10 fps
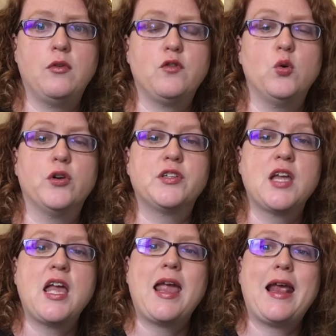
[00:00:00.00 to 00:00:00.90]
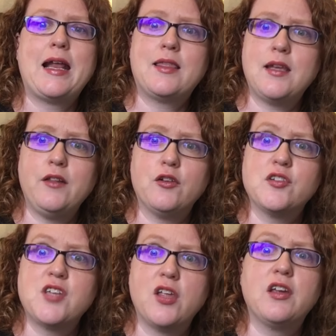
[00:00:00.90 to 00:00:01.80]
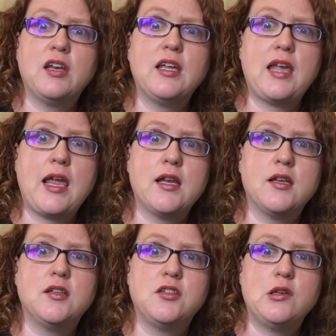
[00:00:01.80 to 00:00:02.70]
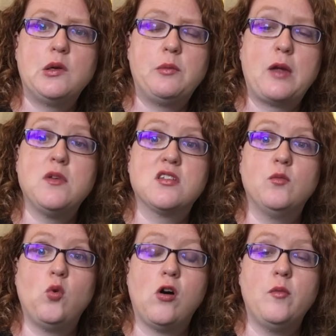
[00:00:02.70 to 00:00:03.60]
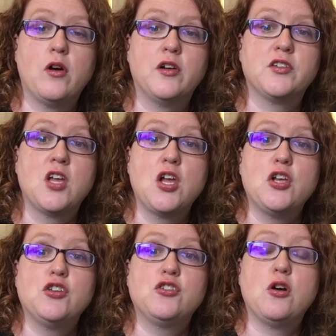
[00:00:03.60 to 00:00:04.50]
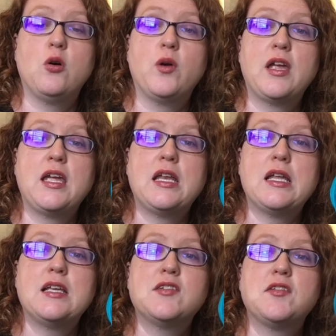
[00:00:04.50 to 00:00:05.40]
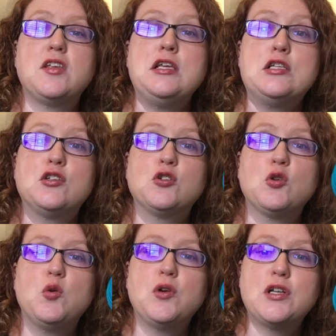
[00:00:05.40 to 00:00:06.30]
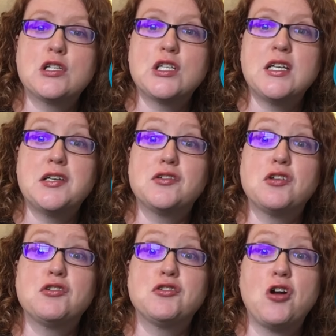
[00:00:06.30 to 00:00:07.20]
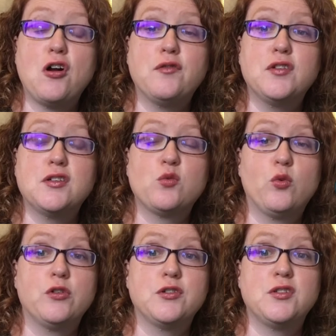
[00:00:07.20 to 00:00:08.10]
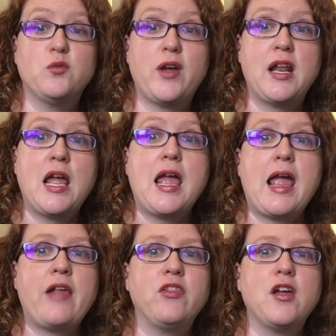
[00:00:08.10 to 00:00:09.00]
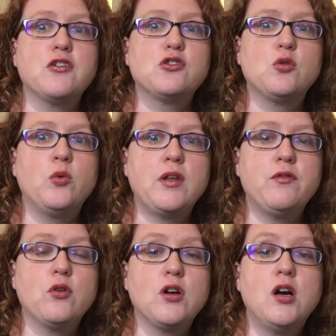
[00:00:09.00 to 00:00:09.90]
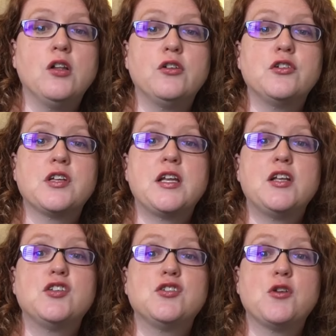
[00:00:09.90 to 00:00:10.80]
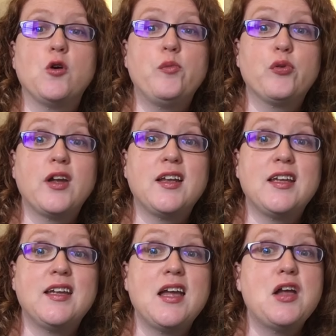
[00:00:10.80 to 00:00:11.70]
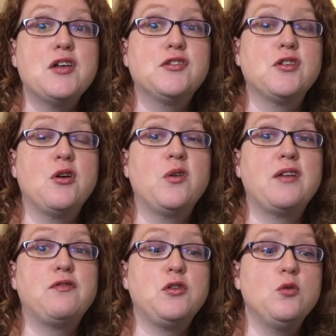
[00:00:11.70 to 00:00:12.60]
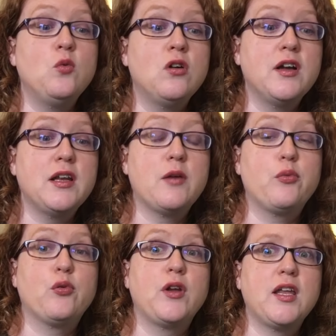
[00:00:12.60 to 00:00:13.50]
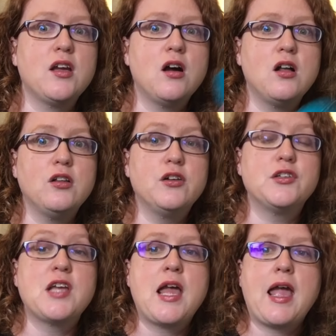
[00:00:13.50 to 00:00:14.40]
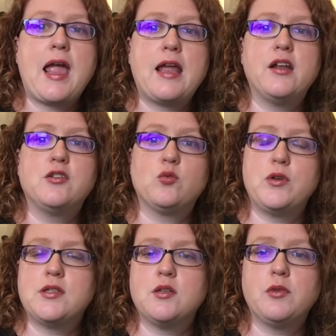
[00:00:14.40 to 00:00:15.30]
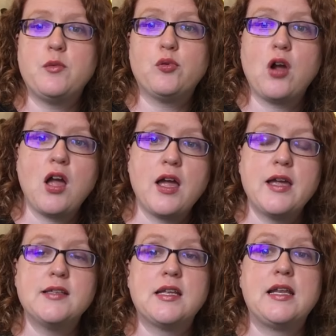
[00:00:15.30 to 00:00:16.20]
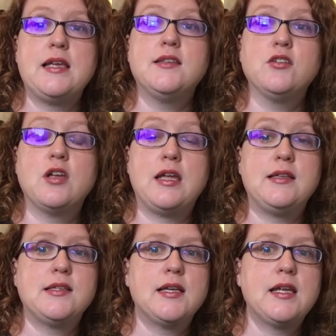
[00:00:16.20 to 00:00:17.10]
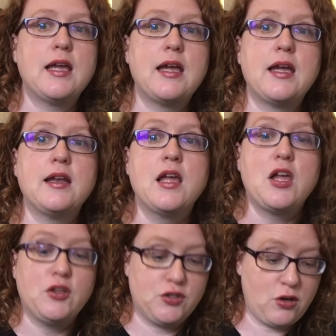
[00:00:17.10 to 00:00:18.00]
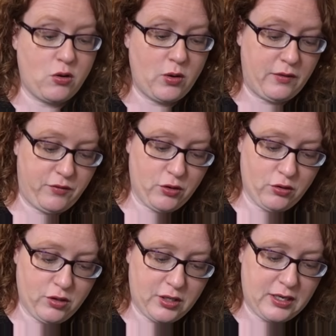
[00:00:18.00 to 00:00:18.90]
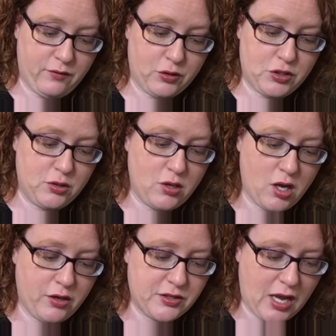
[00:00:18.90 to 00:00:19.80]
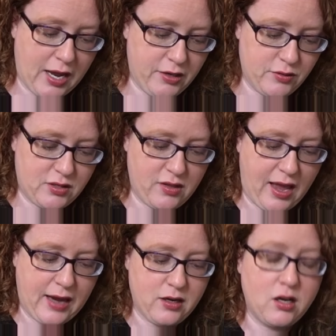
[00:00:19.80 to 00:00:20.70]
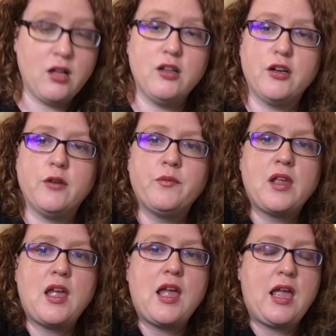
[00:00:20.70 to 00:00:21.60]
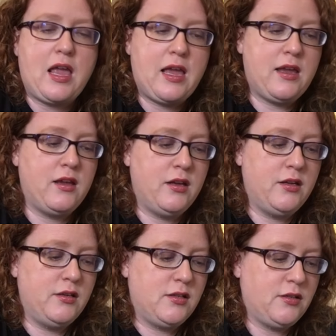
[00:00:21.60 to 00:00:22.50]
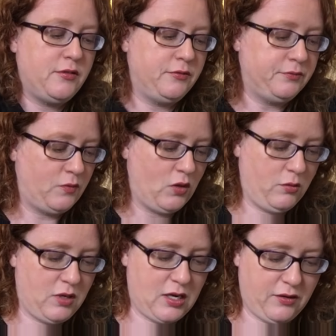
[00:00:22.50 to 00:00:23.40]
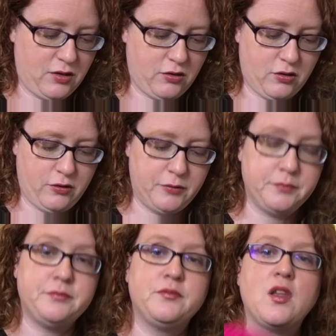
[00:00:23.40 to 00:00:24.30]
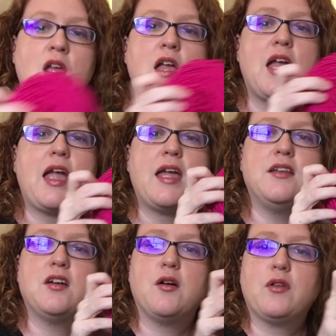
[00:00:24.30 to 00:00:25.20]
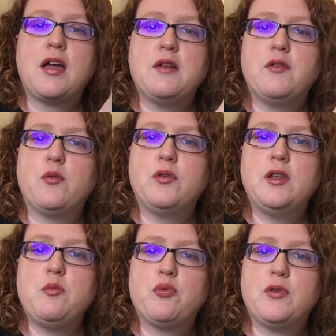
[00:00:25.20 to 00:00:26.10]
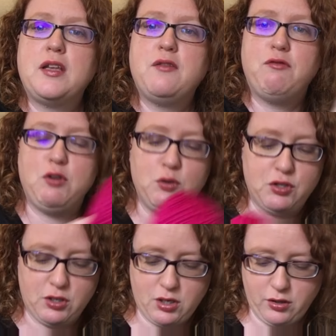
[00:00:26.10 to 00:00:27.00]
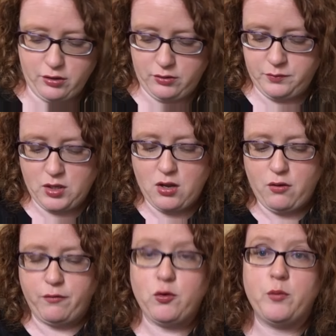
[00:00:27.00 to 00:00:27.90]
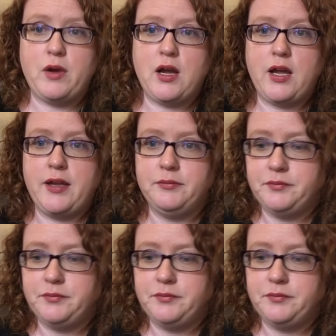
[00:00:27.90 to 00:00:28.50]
of course. And I think they're selling it in Canada too, and maybe some Walmarts. So it is the squishiest, softest worsted weight, and there's 24 colors. It is so pretty. So if you want pretty colors, and it's reasonably priced and easy to get. So if you're looking for 2 colors, I used that color, and let me get out the other color, and a kind of a really pretty fuchsia color for my,